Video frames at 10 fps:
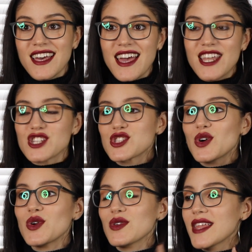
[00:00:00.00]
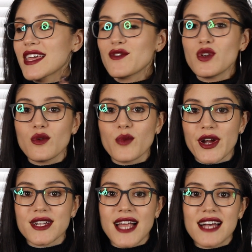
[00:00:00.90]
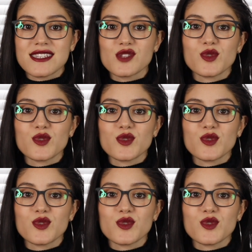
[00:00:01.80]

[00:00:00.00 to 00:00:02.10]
and it's so, like, if you don't wear glasses